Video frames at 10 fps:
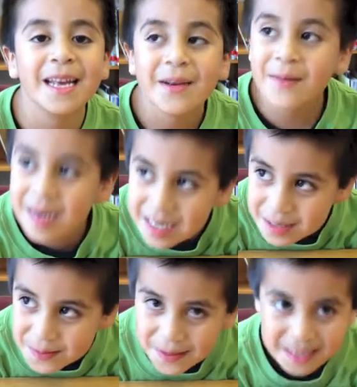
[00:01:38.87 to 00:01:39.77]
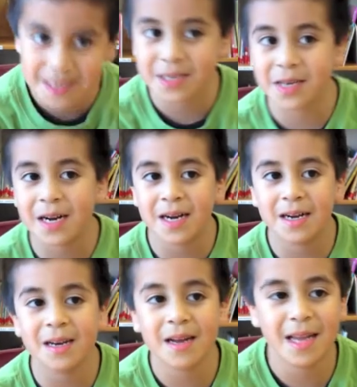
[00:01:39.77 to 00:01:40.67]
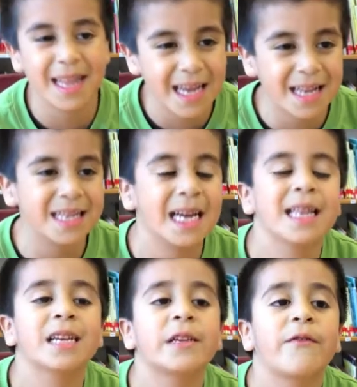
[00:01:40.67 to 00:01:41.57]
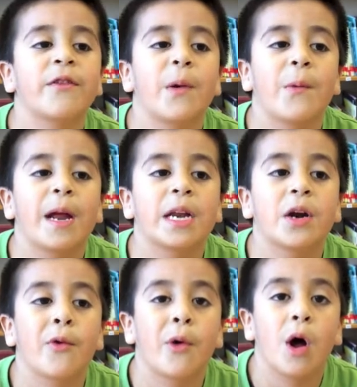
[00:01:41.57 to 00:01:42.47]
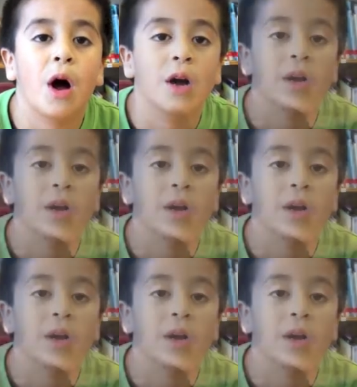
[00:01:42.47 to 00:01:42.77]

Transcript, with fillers: we just press done, and they tell us if we're right or wrong.